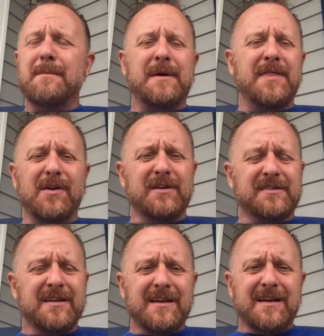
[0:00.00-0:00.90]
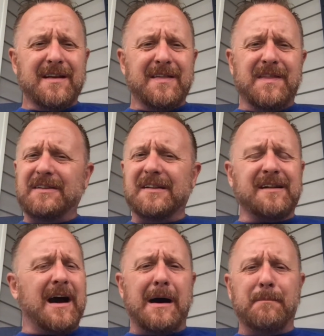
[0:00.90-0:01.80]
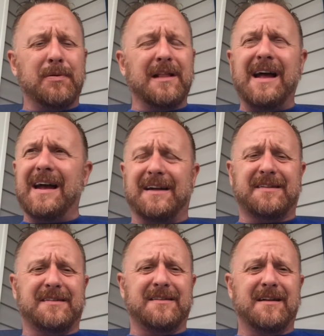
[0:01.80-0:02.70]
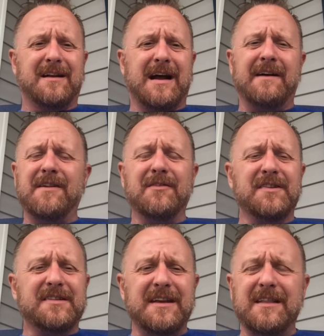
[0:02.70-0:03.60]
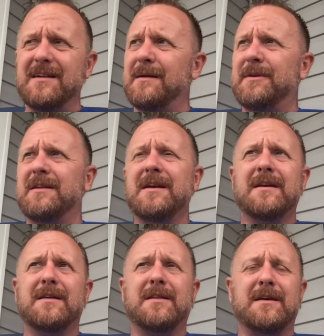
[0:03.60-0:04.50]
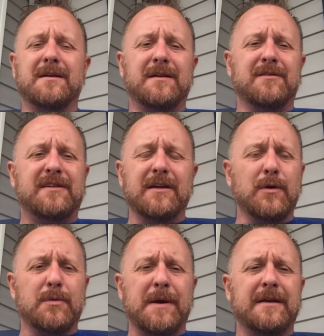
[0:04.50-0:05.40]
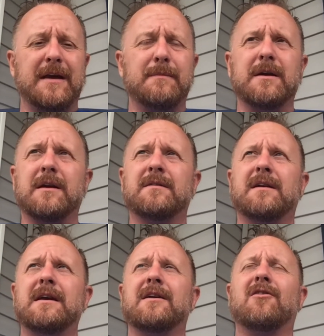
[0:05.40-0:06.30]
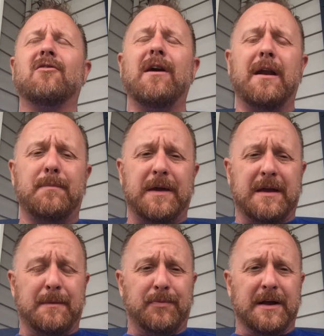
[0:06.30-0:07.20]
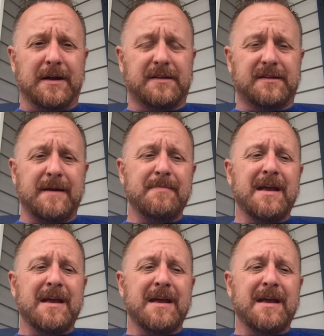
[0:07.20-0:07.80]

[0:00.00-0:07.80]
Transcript: And there is, this is complex. I've never seen that. I mean, the, the, you know, dealing with a pandemic is incredibly complex.